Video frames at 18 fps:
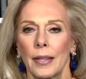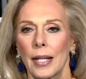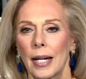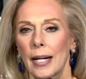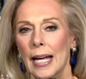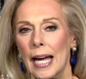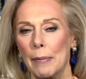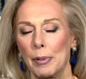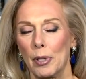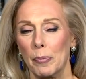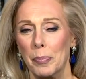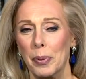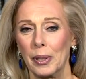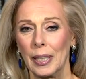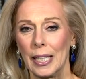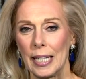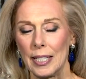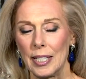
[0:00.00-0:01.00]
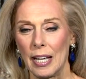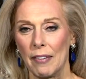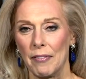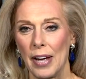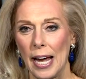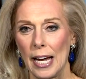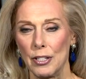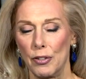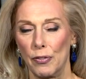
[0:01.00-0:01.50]
The Capitol Police
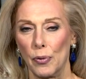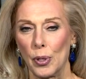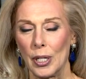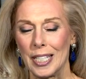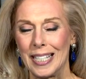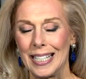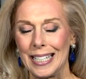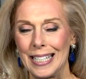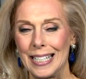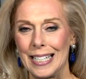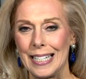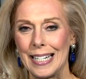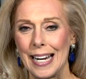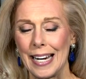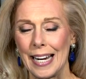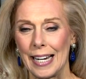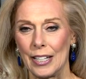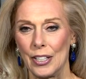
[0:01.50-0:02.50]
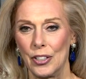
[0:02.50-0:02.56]
have asked for a 60-day